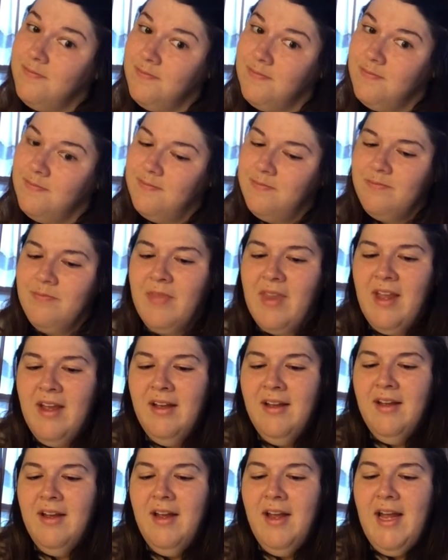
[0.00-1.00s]
Mm
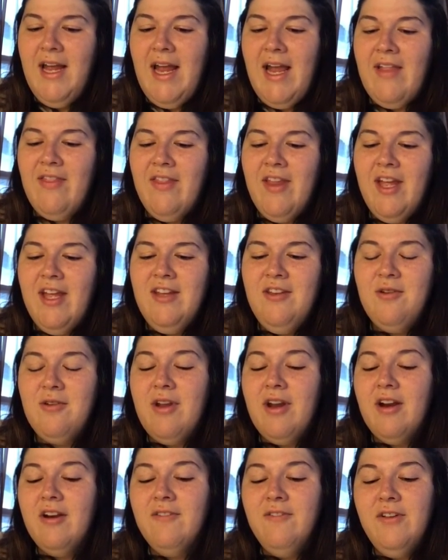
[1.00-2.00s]
and then you
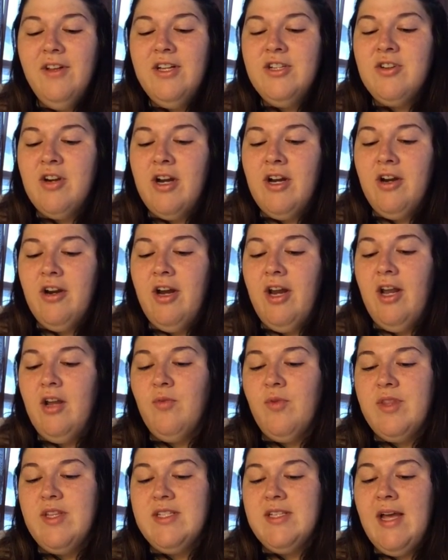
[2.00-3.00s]
carefully dry your hand
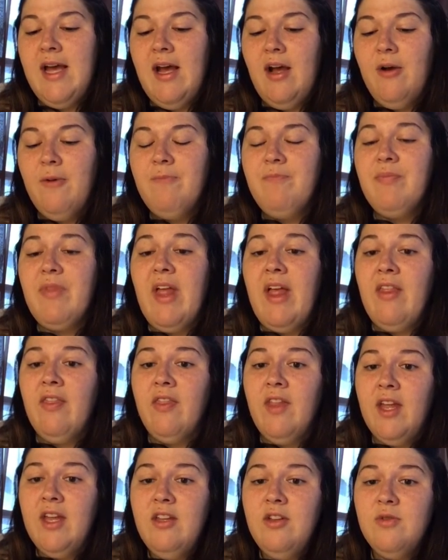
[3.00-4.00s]
with a towel. And
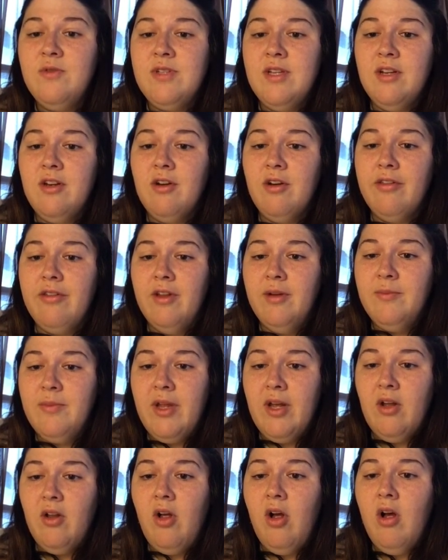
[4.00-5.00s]
then you dig your
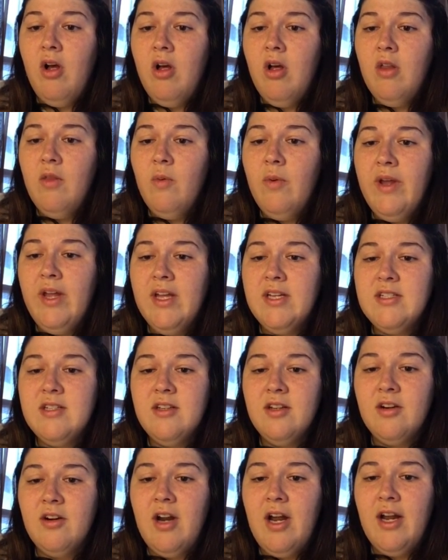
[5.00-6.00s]
thumbnail all the way into
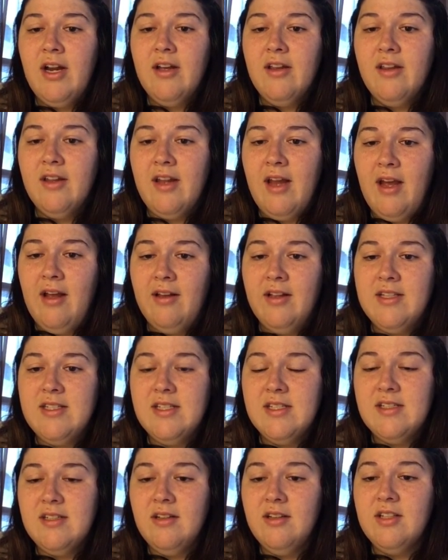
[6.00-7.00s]
the crack of the callus
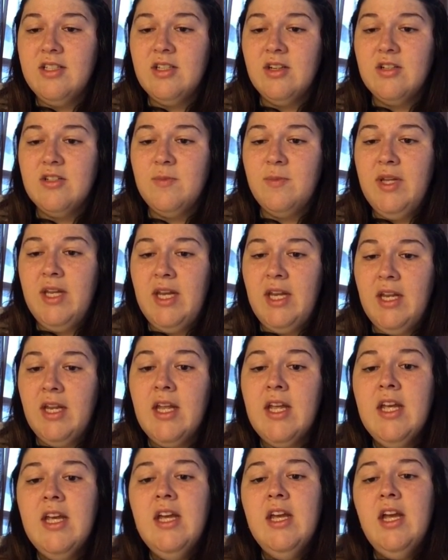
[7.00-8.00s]
until it starts bleeding,
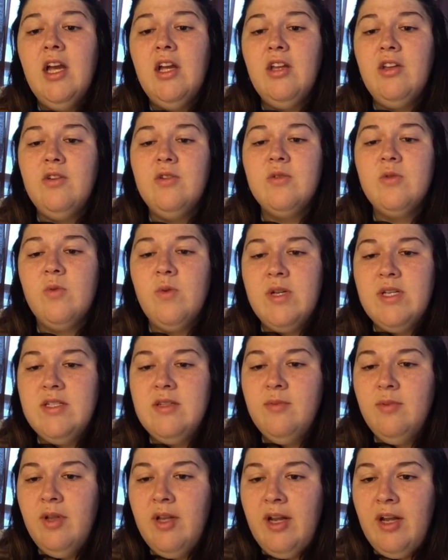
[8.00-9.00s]
and you squeeze the
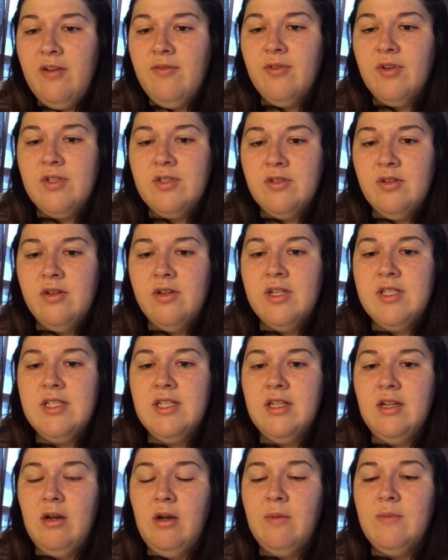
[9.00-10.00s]
blood out for as long as it
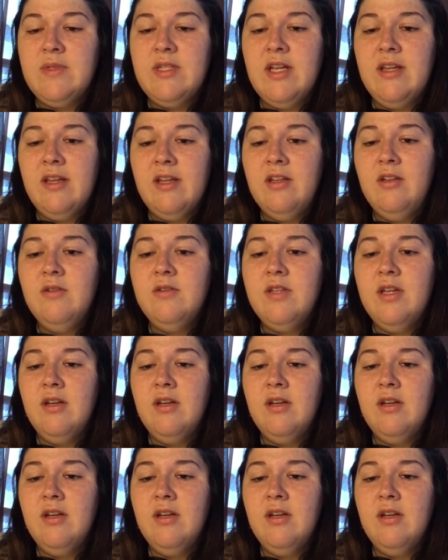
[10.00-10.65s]
comes, and then you